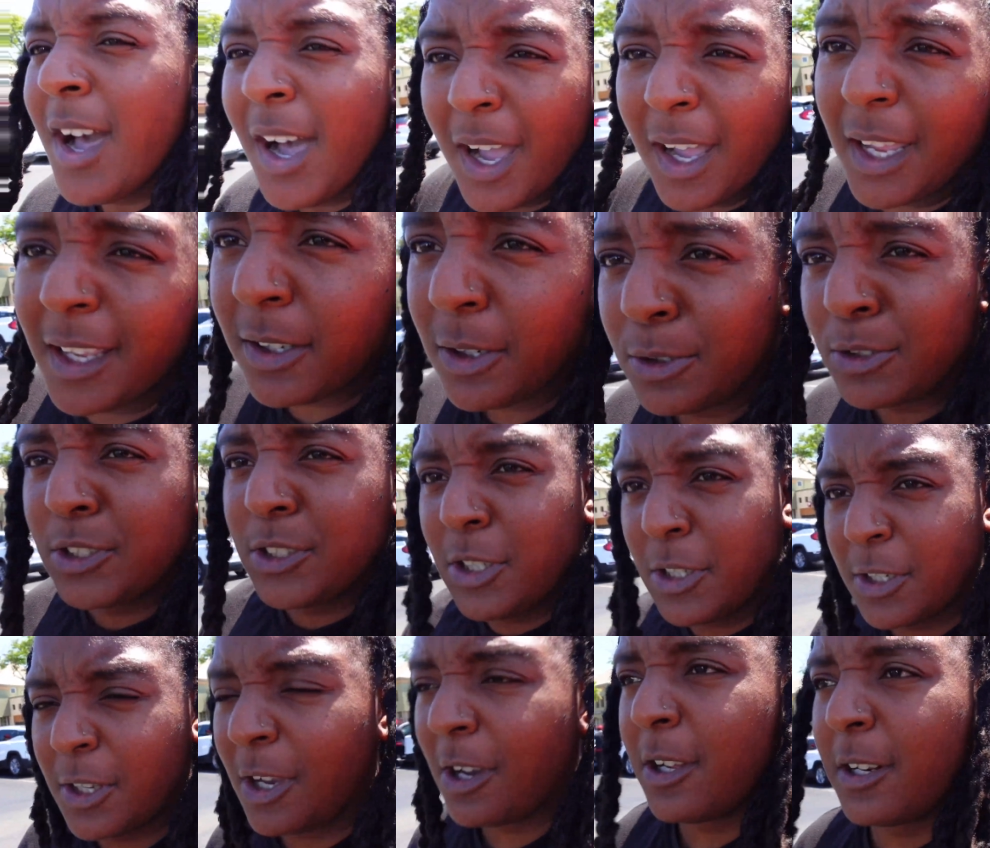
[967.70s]
I ain't gonna
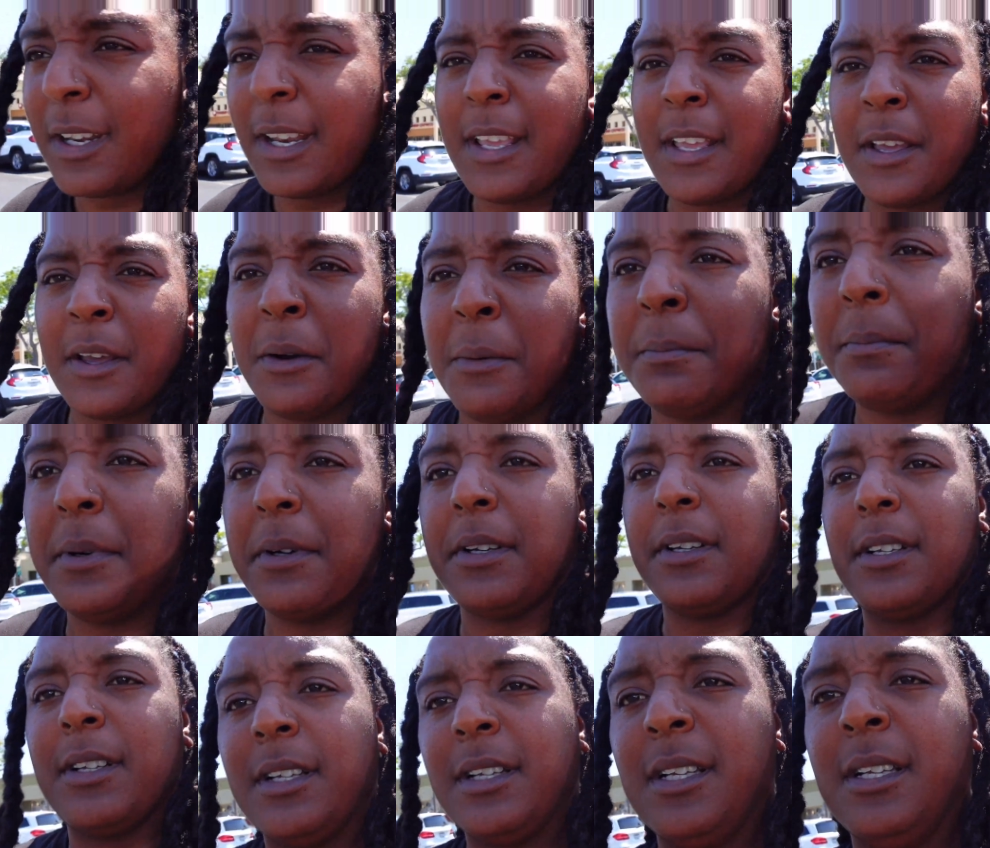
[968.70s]
show y'all now,
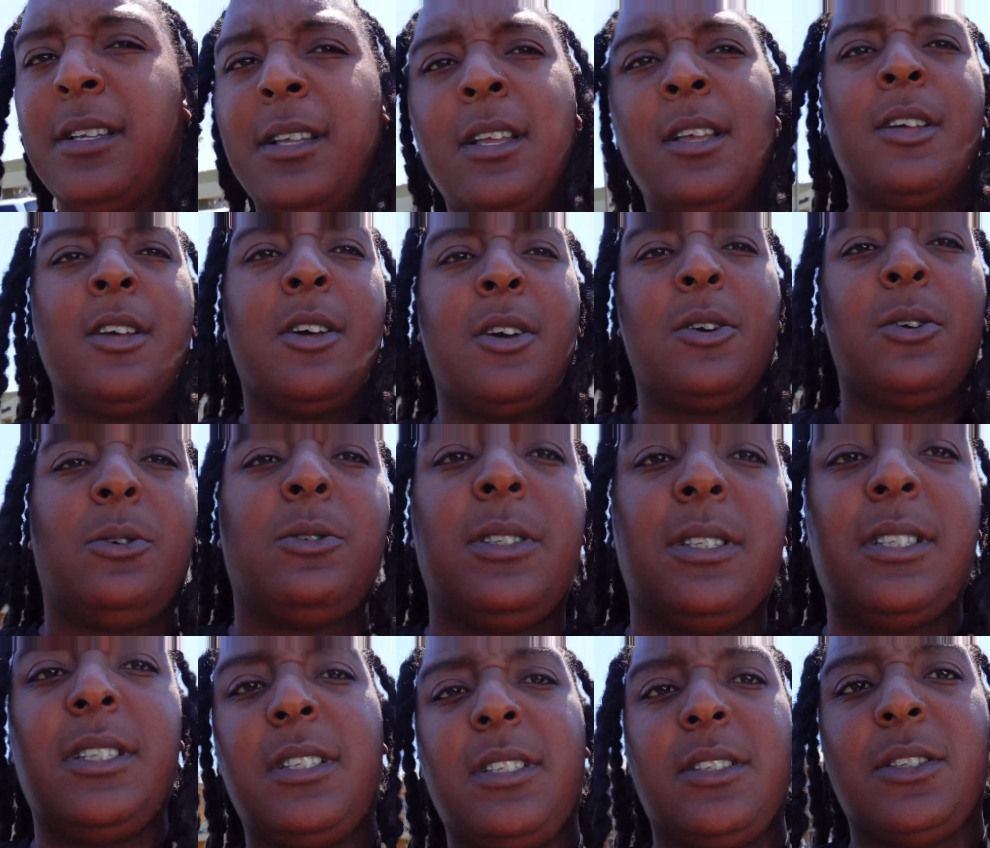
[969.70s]
but
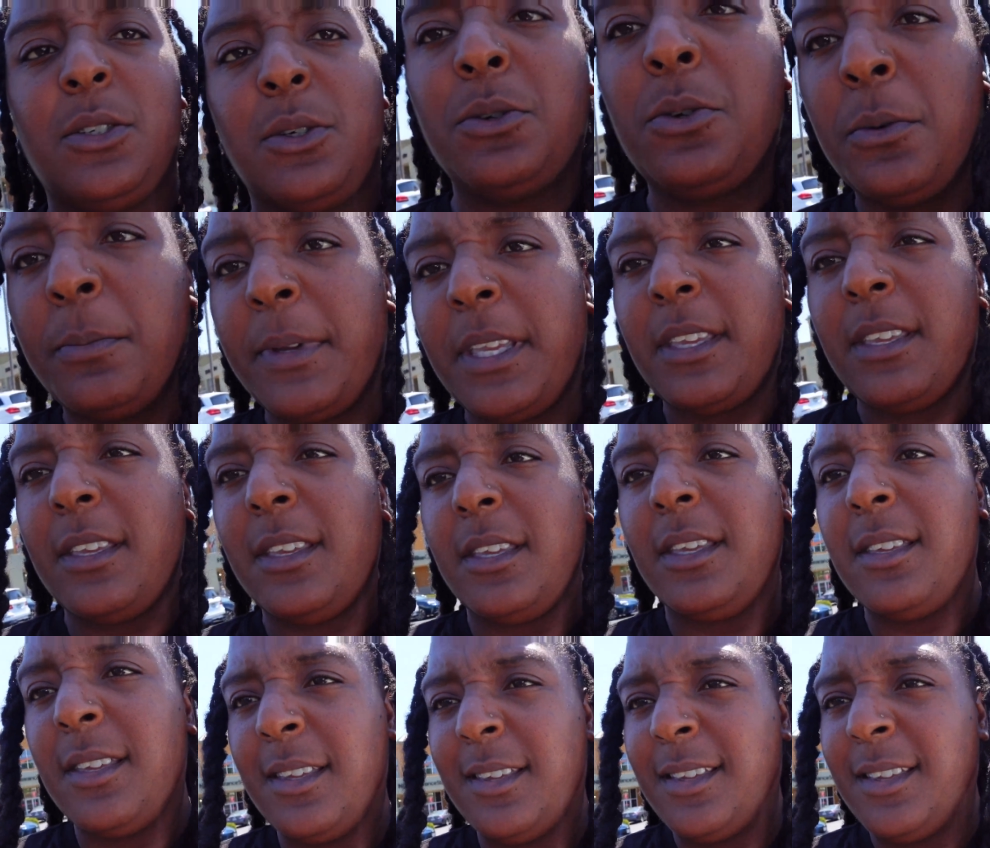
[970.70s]
who's it zooming?
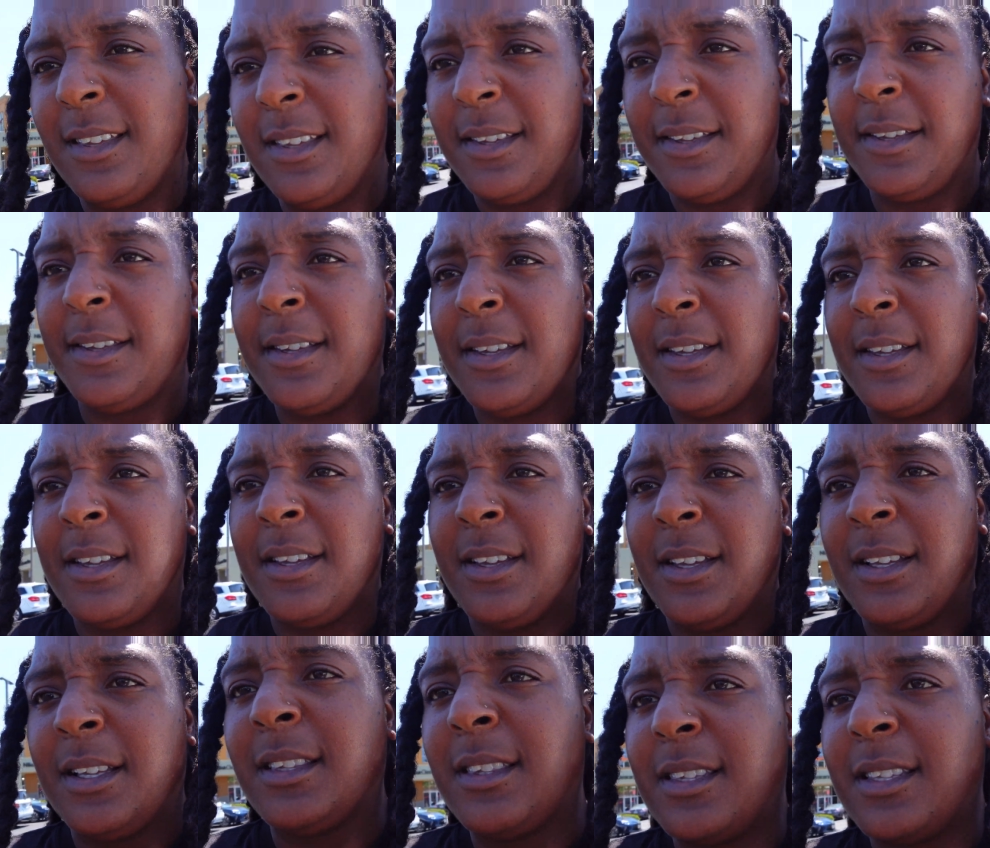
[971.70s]

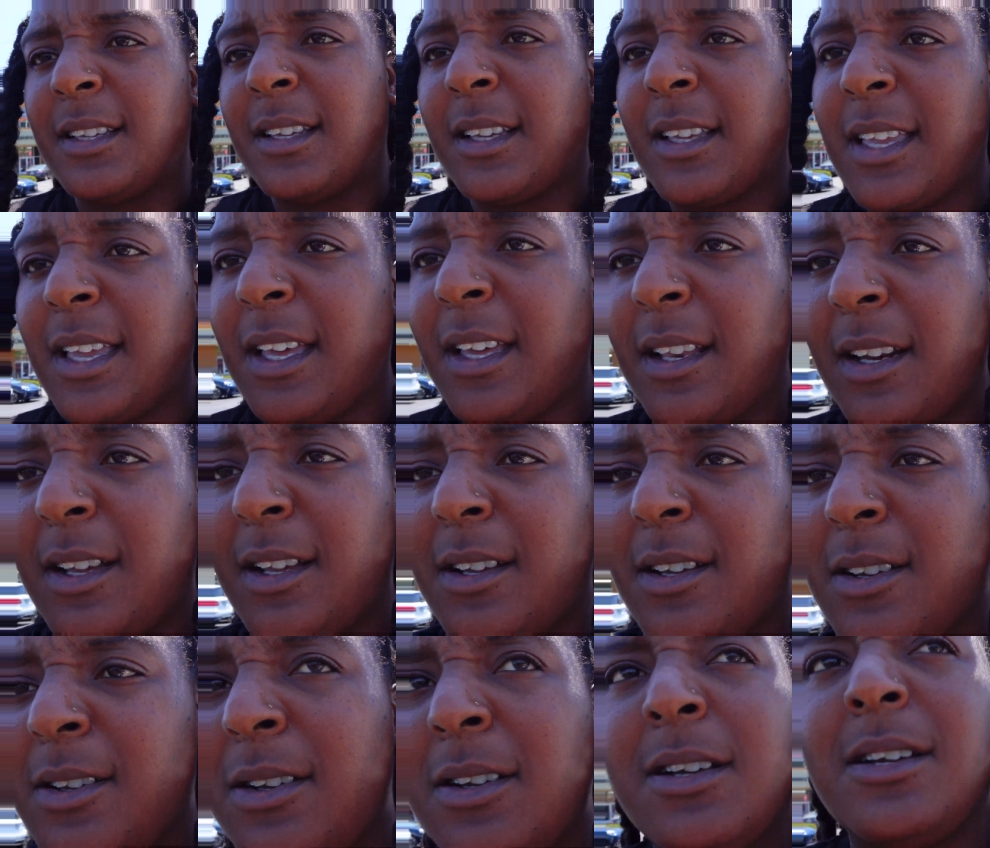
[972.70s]
The
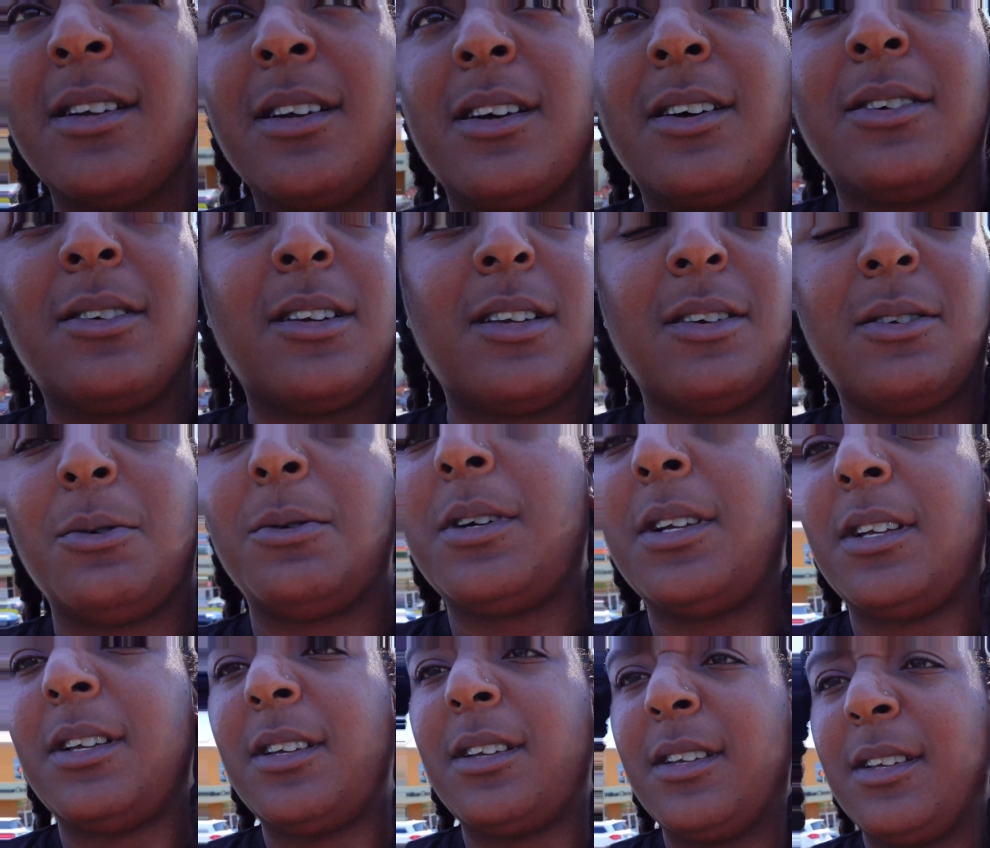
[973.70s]
ghetto. Oh no,
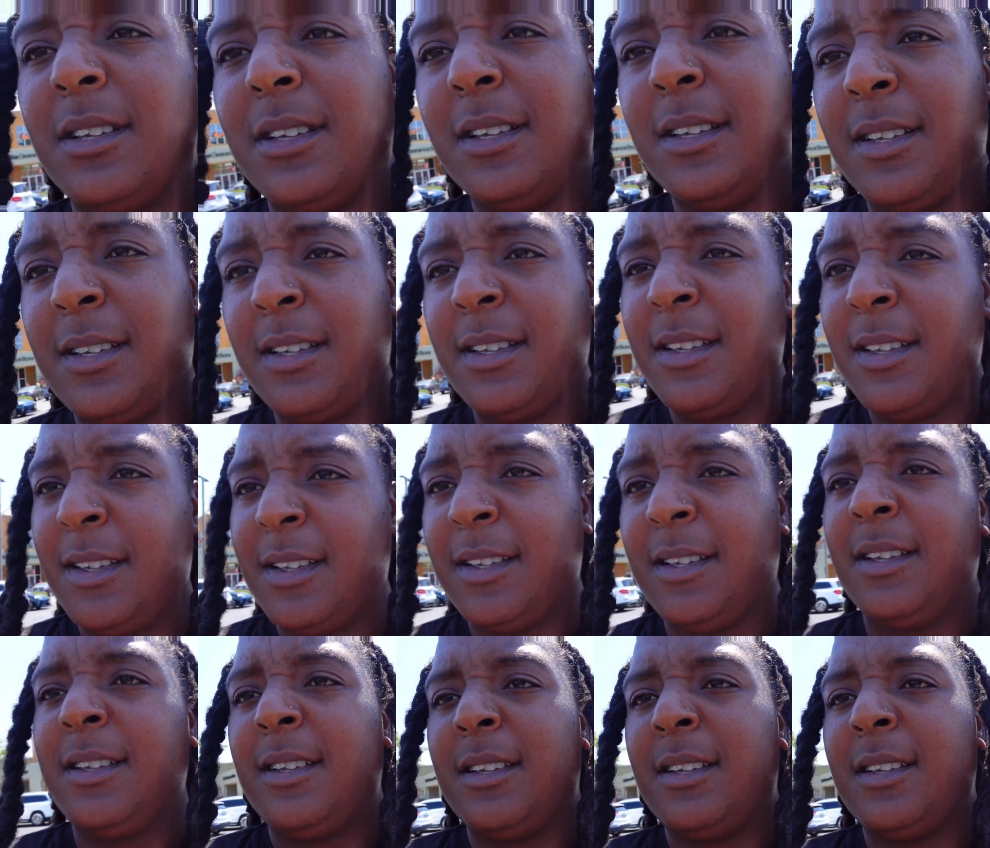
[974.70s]
what?